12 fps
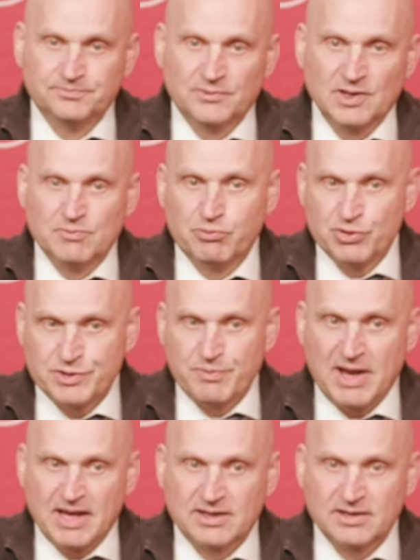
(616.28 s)
You push
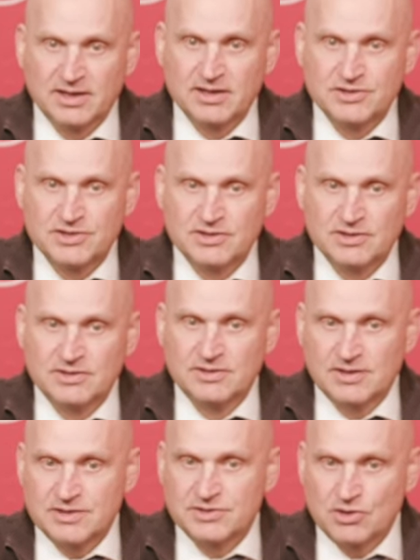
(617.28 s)
back against
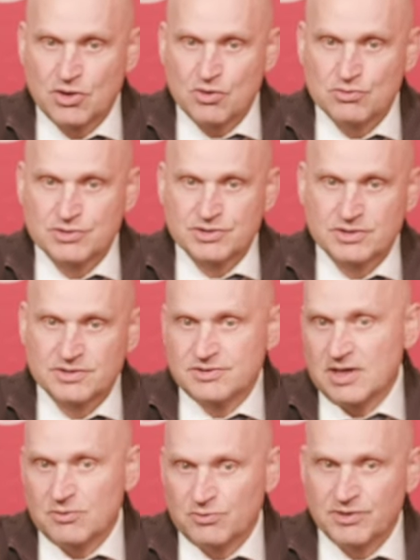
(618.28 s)
it as a coach
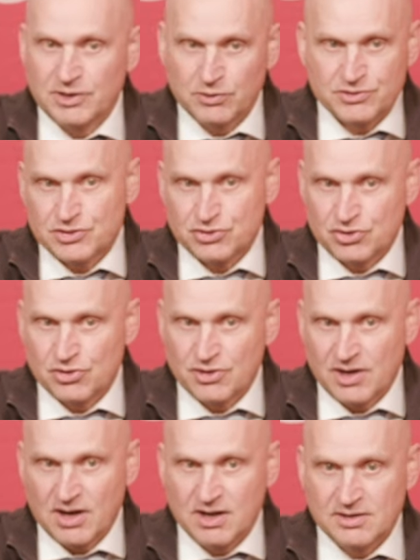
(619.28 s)
because I don't think you could just
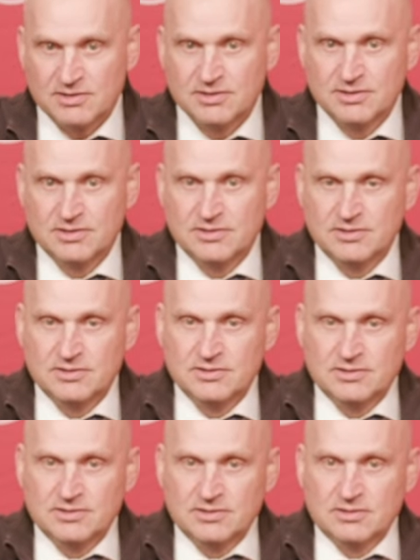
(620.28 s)
turn it on
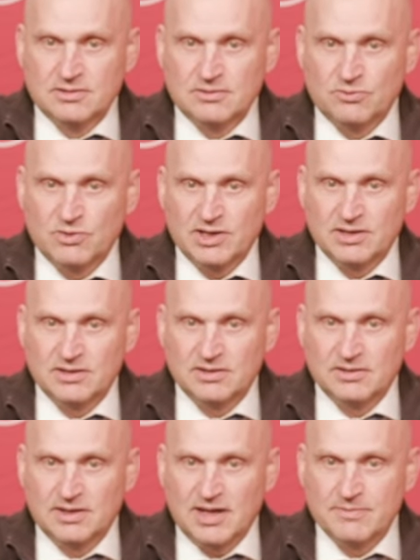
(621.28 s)

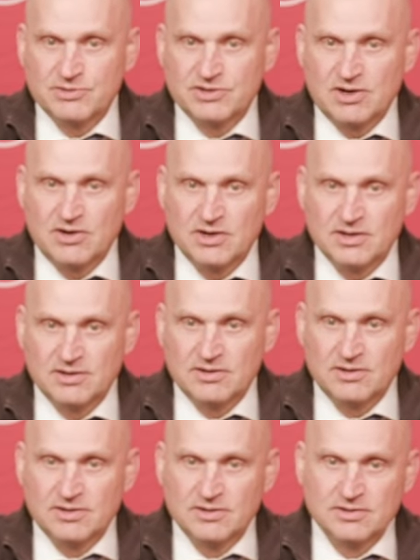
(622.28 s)
when the games start
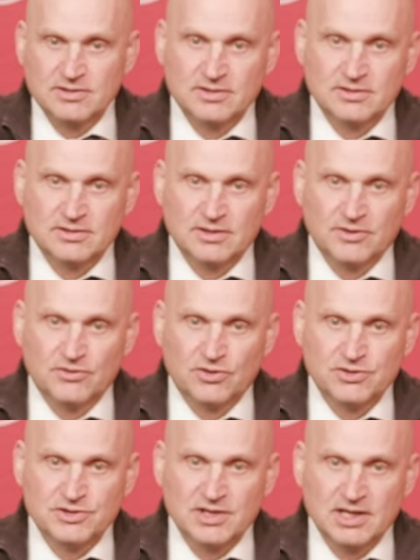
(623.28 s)
here on
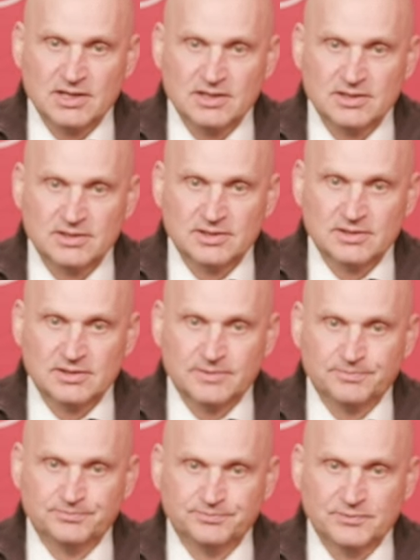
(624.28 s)
Thursday.
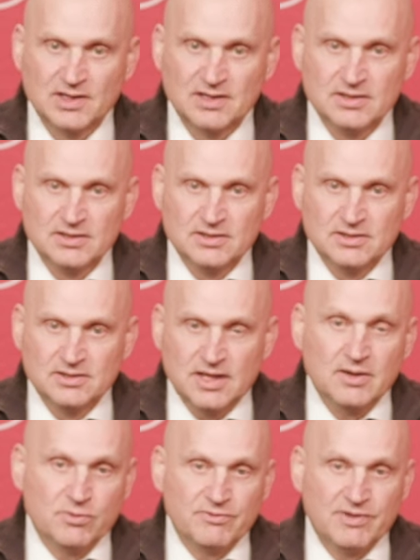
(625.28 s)

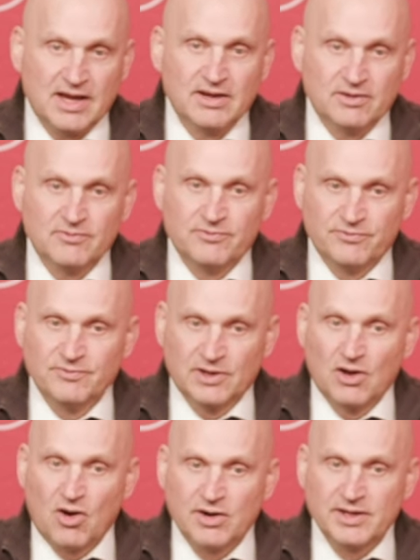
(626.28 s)
And we've had
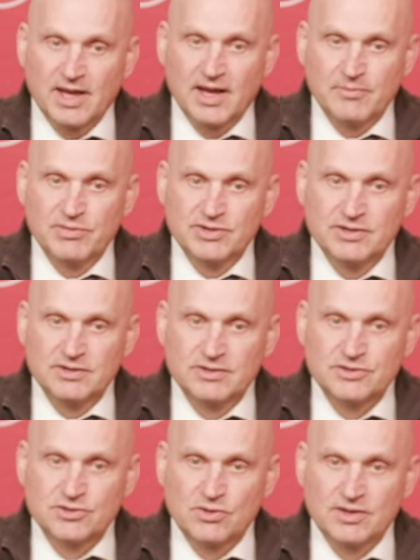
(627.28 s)
a hard camp.
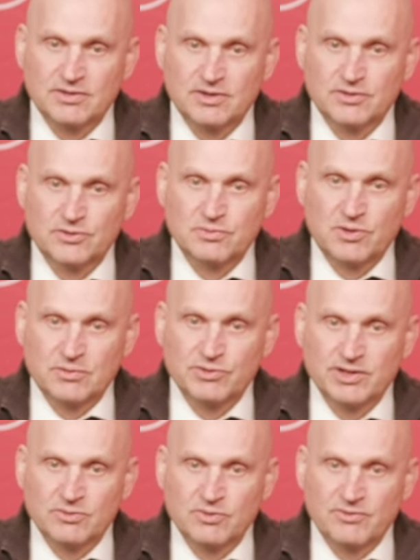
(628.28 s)
So I think there's
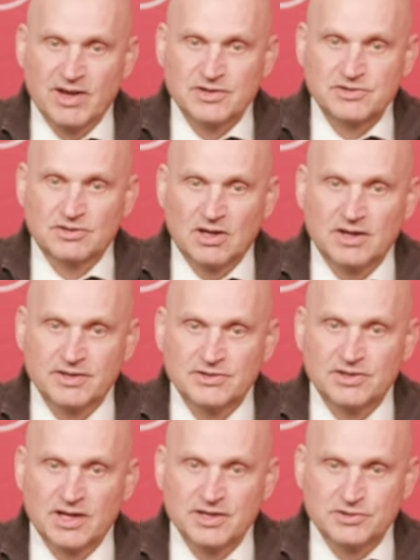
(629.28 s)
probably, we've asked a lot of
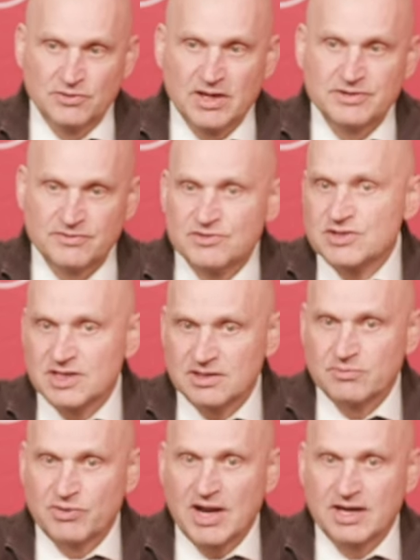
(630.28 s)
these guys, you guys have
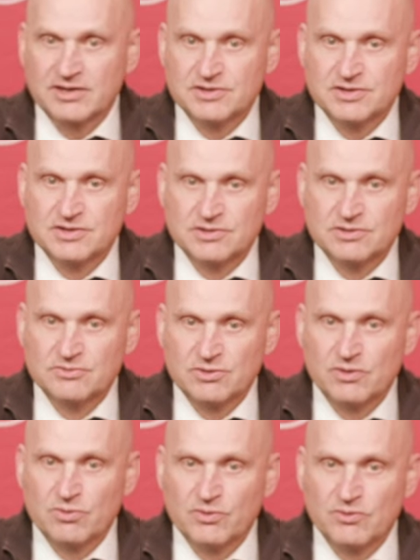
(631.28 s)
seen the practices.
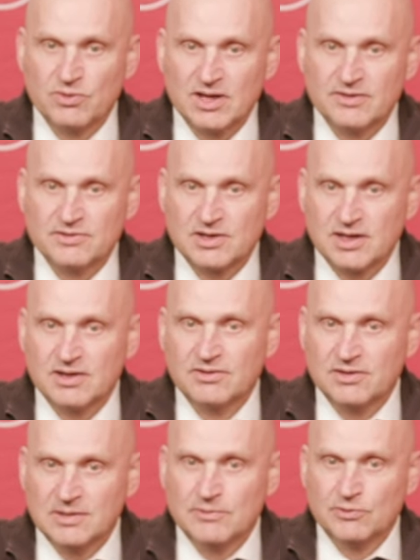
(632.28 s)
You know, we have this kind of
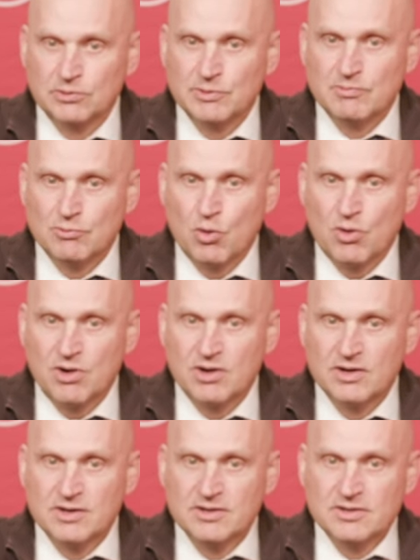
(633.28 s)
theme a little bit
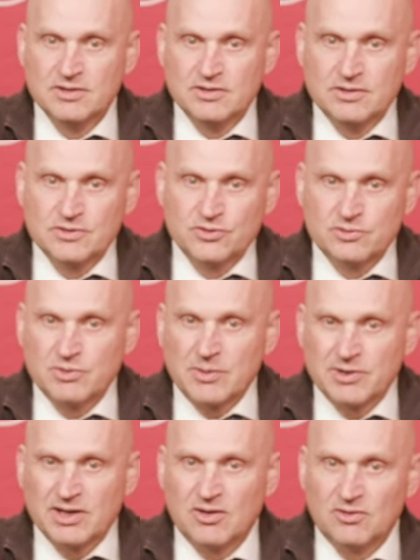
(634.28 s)
more. So there's
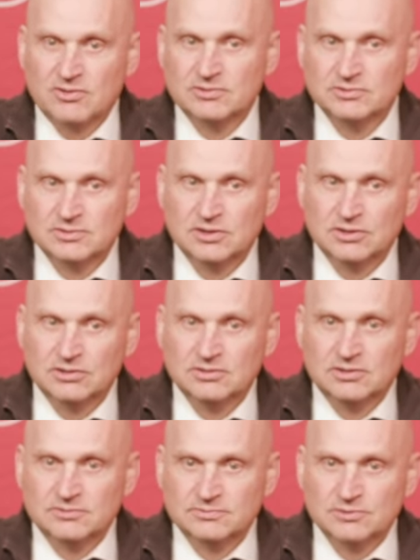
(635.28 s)
probably all a
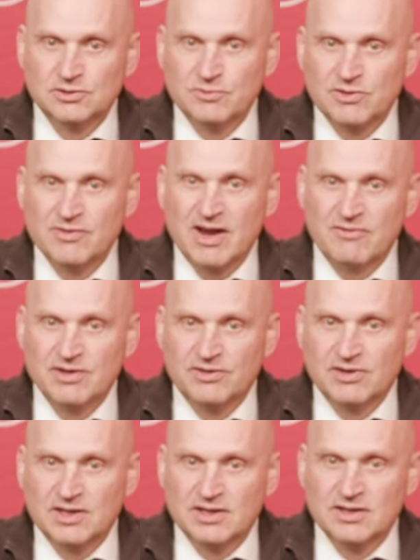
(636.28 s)
little bit of
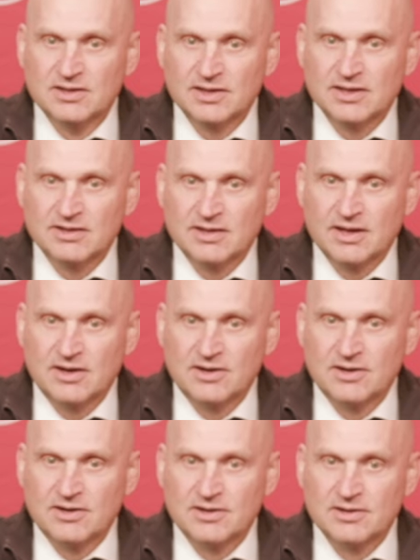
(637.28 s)
everything in
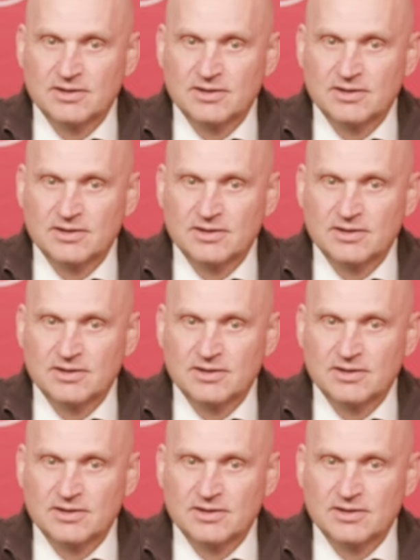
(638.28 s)
there.